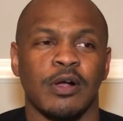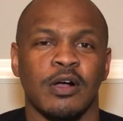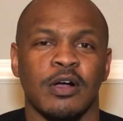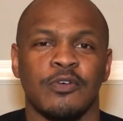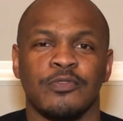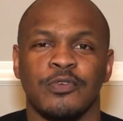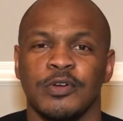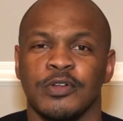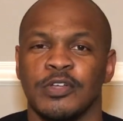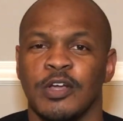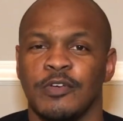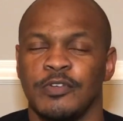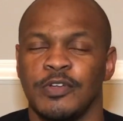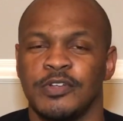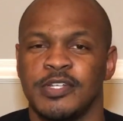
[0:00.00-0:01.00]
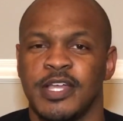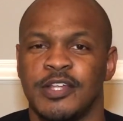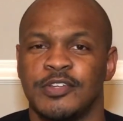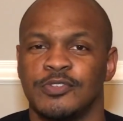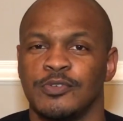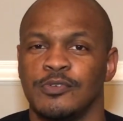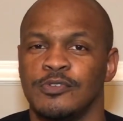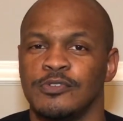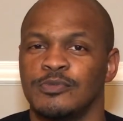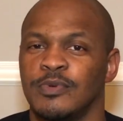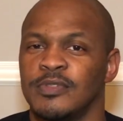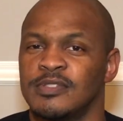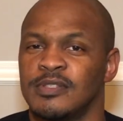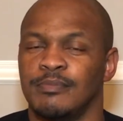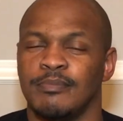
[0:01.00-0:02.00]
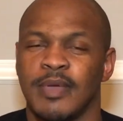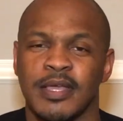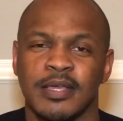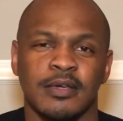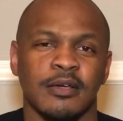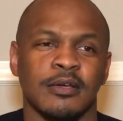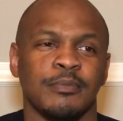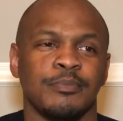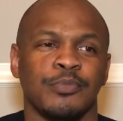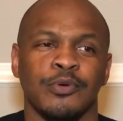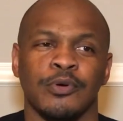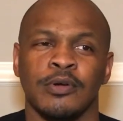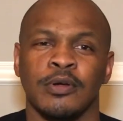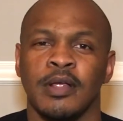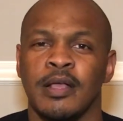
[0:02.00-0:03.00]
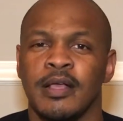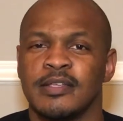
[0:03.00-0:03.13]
off or to cover your tattoos with some makeup or